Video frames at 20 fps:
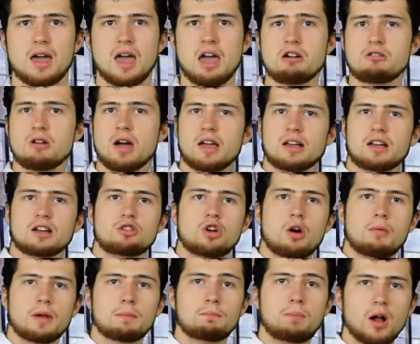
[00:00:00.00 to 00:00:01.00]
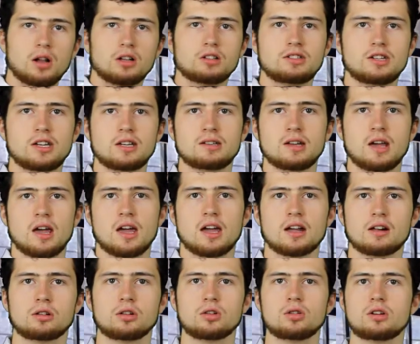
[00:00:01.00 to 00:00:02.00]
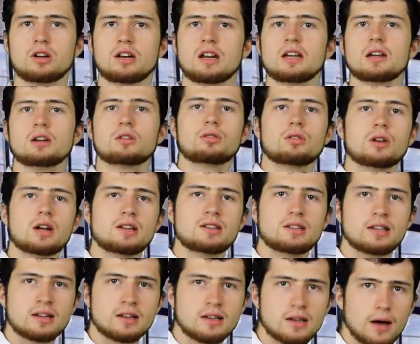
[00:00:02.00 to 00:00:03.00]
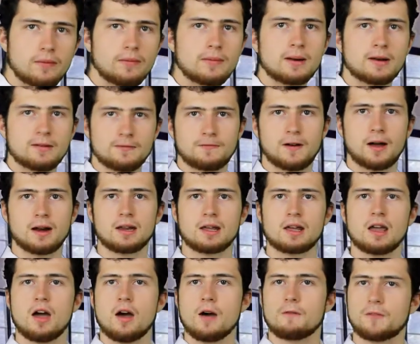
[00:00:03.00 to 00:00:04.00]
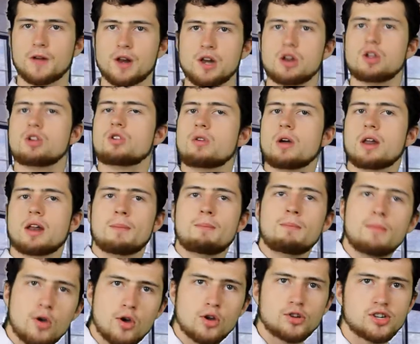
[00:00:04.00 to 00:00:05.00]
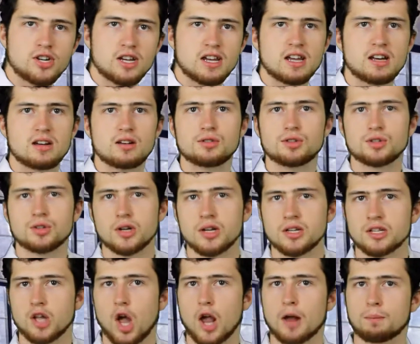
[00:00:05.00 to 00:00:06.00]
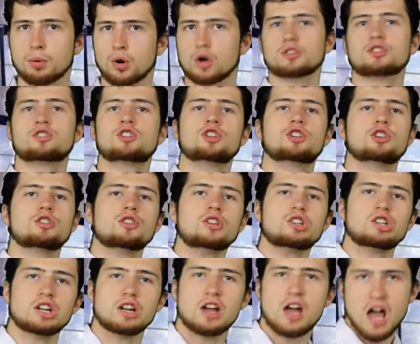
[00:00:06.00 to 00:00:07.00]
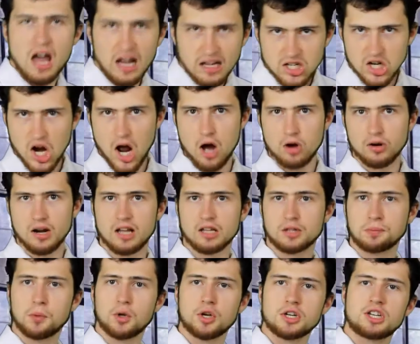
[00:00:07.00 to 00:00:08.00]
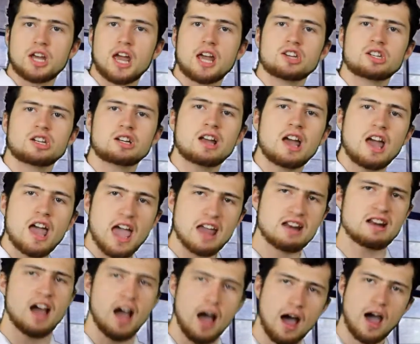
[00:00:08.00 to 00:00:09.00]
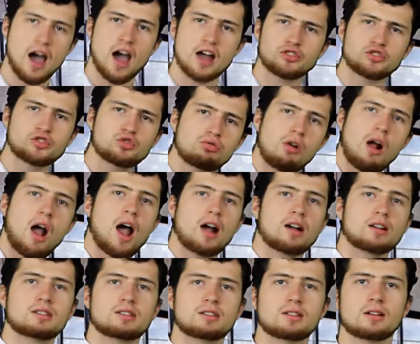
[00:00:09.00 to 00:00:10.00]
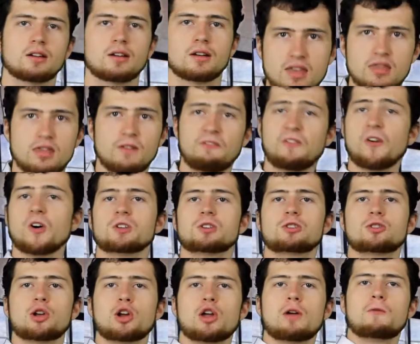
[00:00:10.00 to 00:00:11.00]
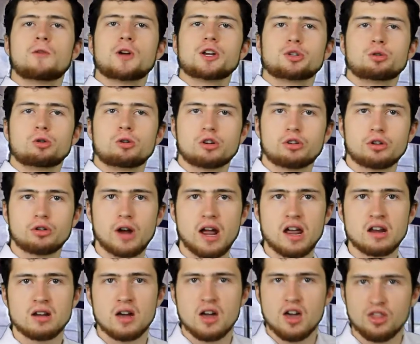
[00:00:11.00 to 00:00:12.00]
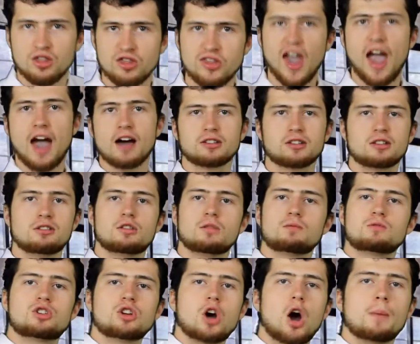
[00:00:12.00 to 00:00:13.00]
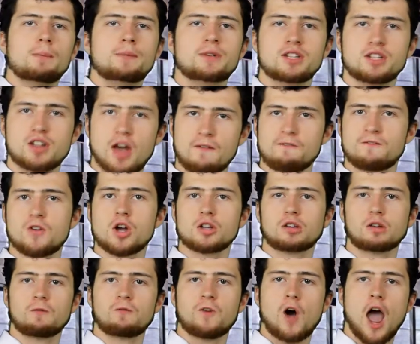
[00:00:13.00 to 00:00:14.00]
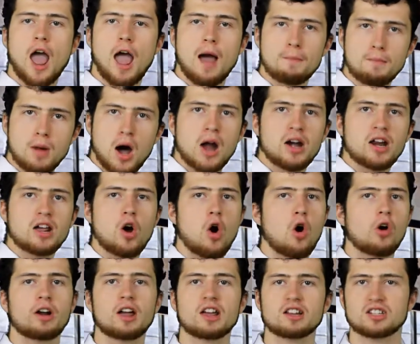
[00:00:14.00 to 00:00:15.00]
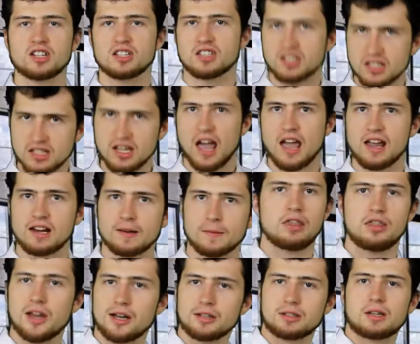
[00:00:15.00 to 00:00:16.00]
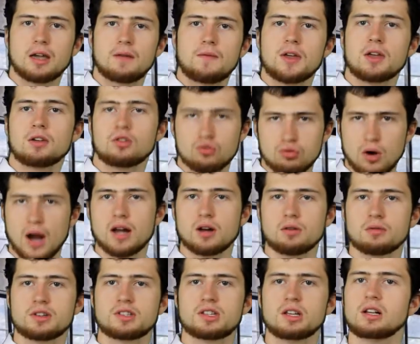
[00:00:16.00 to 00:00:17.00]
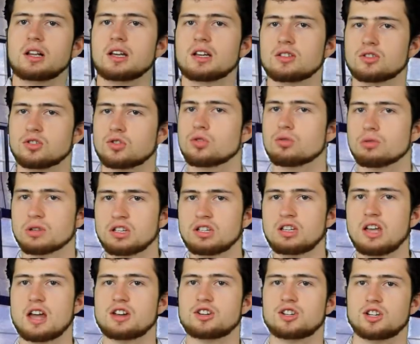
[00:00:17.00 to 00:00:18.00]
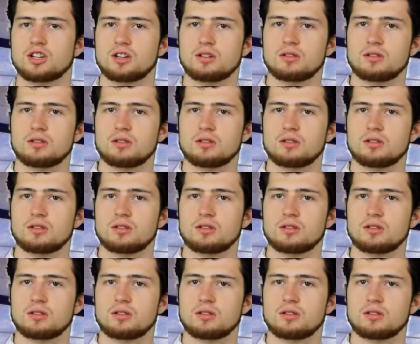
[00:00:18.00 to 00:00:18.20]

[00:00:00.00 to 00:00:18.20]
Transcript: Our economic policies include an increase in government funding for new and emerging industries like prostitution, child exploitation, and hard drugs, the fostering of which will create thousands of jobs and diversify our mining-oriented state, thus giving greater resilience to recession.